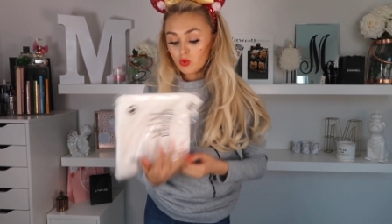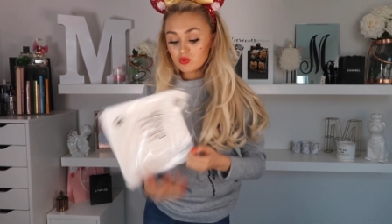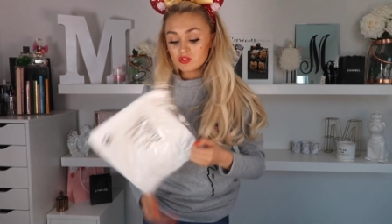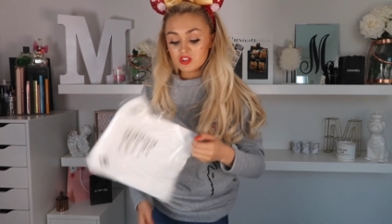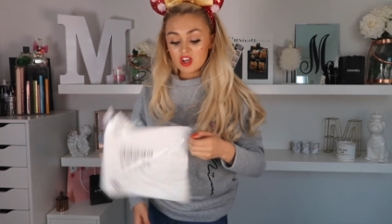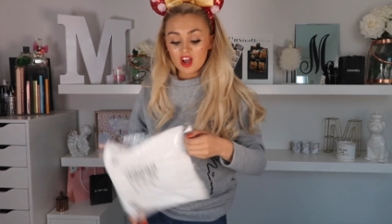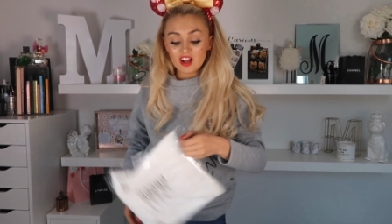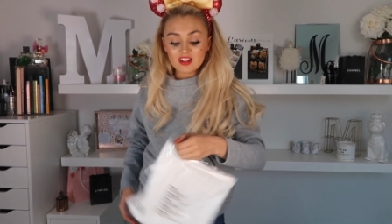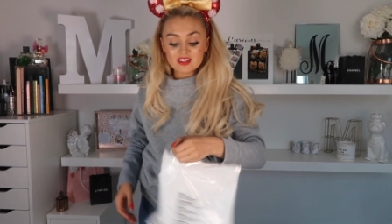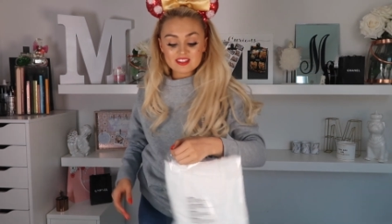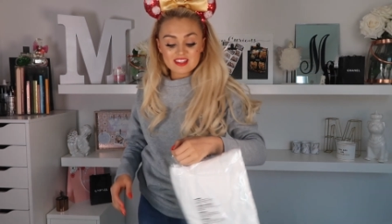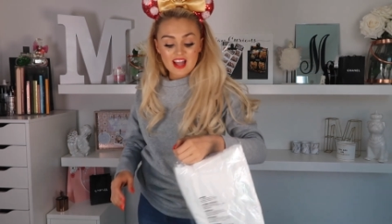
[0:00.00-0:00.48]
oh,
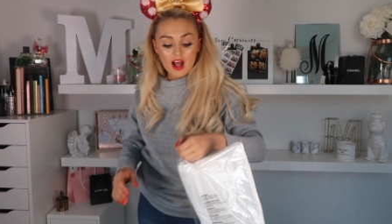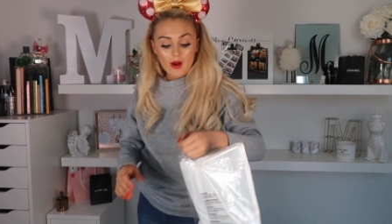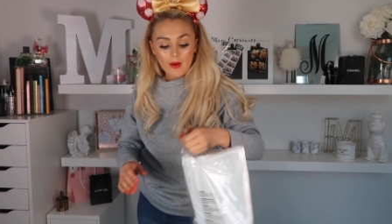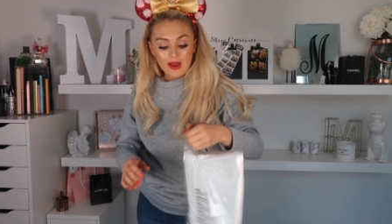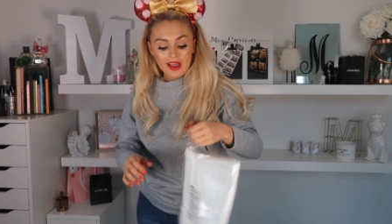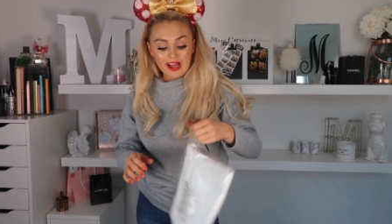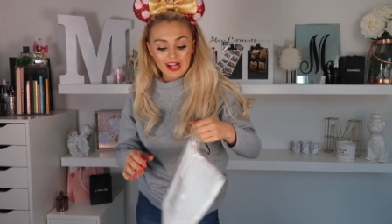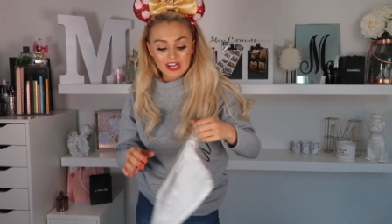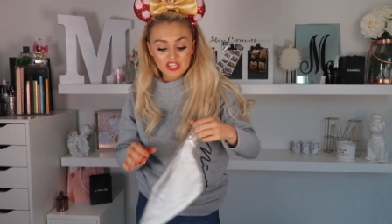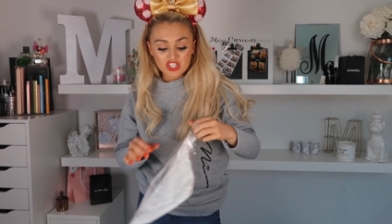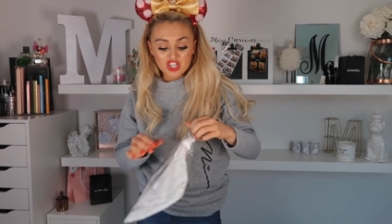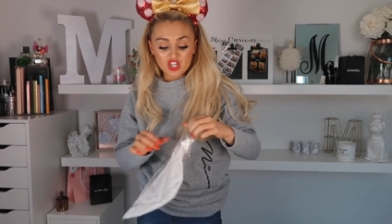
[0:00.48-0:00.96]
turns
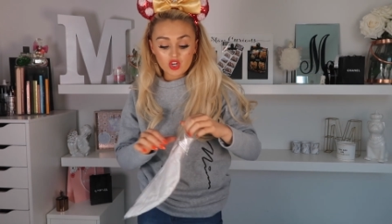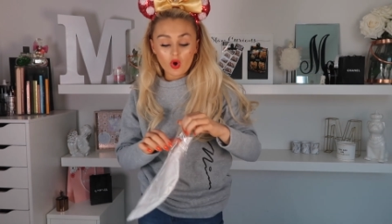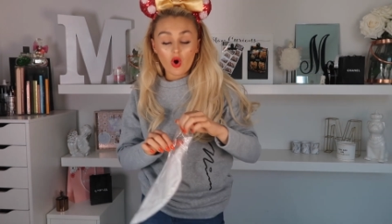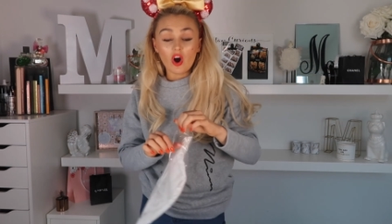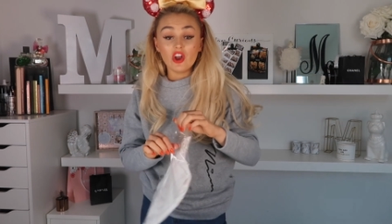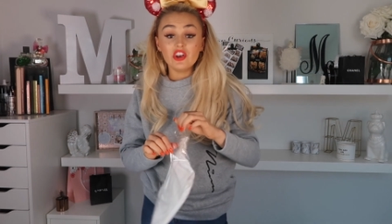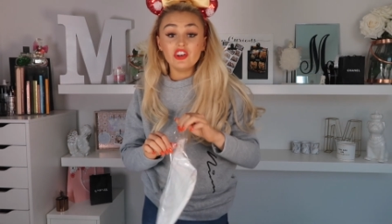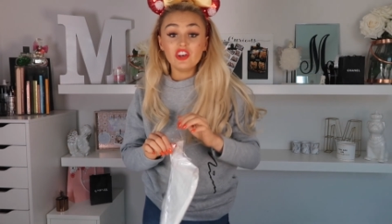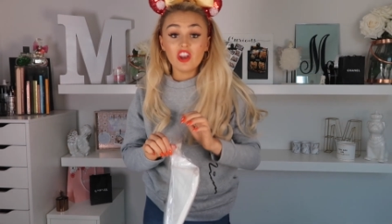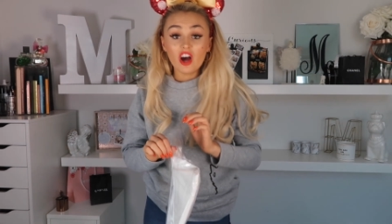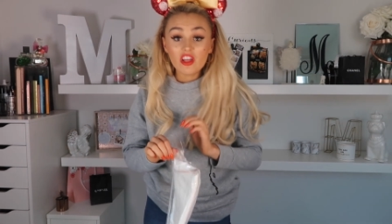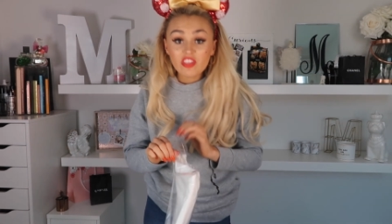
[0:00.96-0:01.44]
out I actually
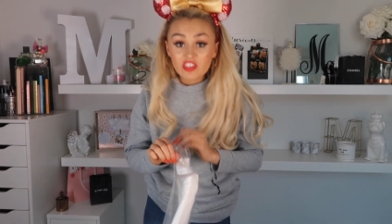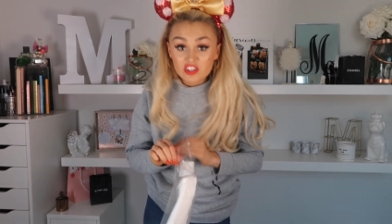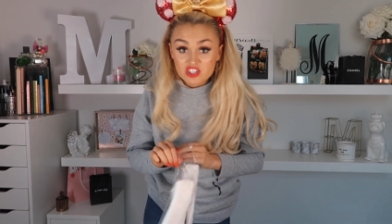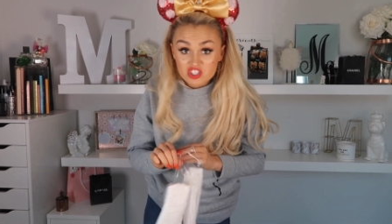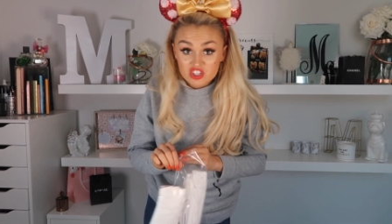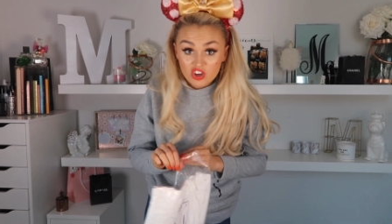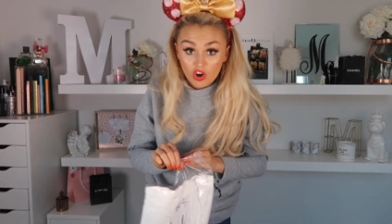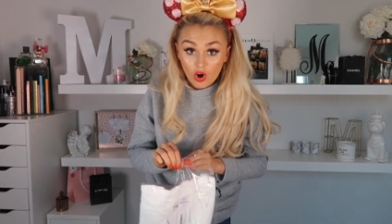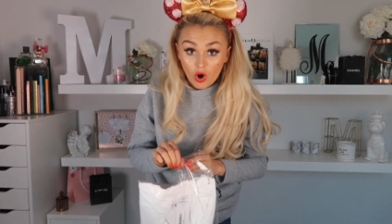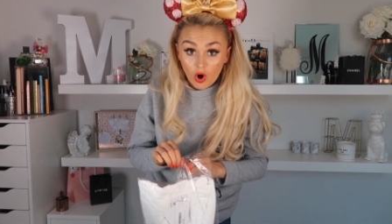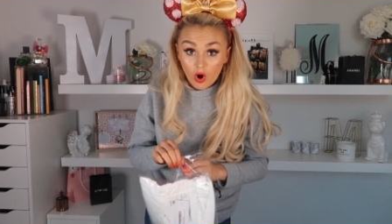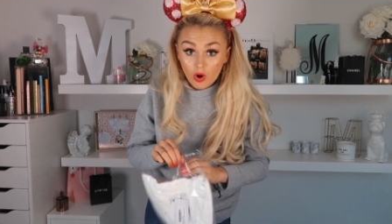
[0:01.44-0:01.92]
got
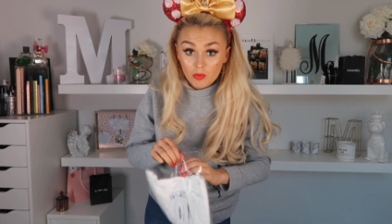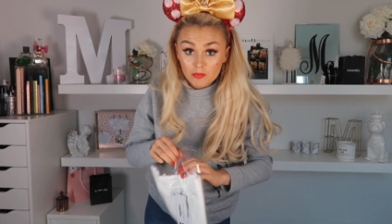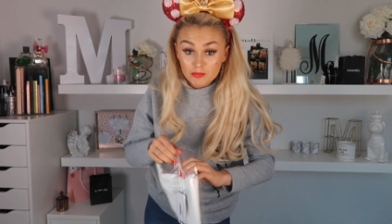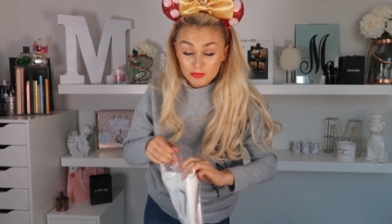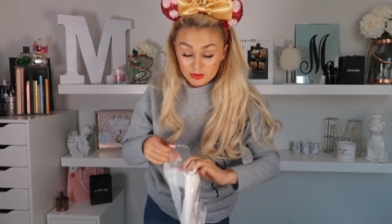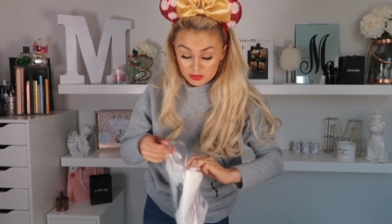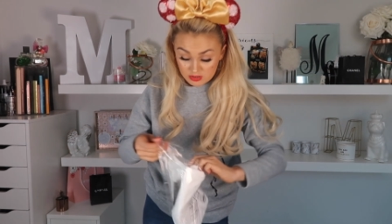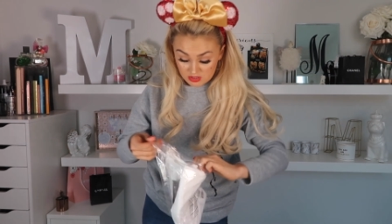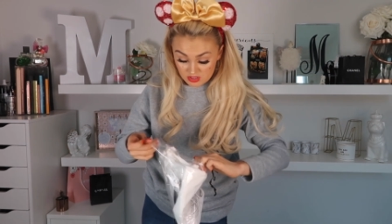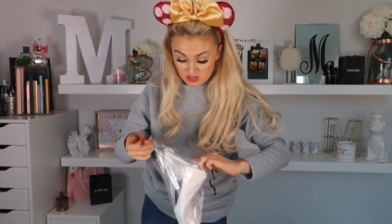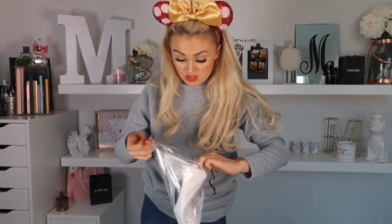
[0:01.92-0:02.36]
another top